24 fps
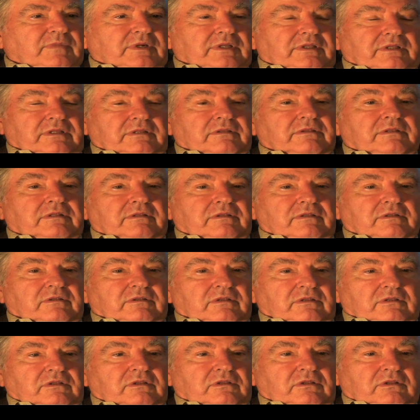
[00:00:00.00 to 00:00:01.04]
But
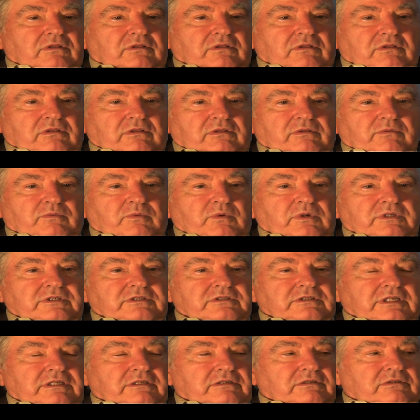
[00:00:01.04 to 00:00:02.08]
the
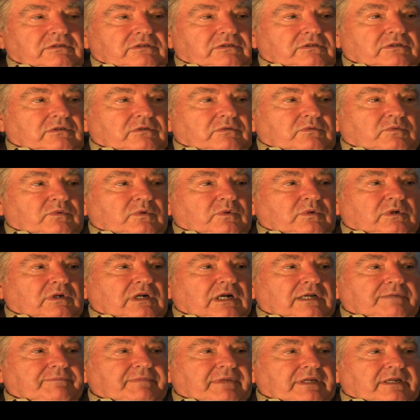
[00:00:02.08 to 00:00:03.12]
ones that
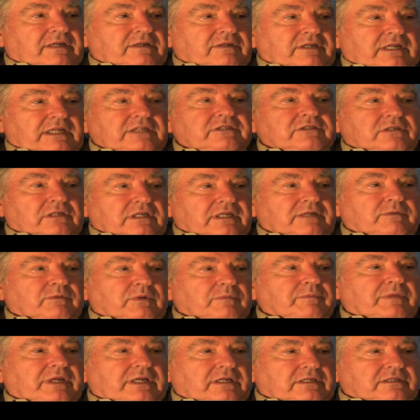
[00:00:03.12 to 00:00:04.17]
I met initially
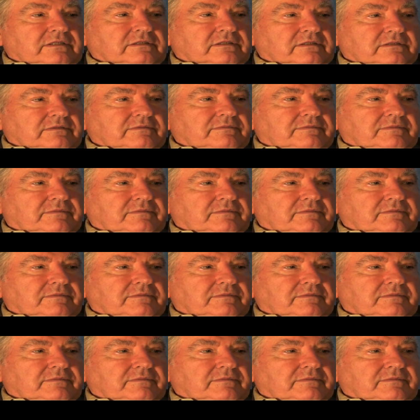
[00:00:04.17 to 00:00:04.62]
were males.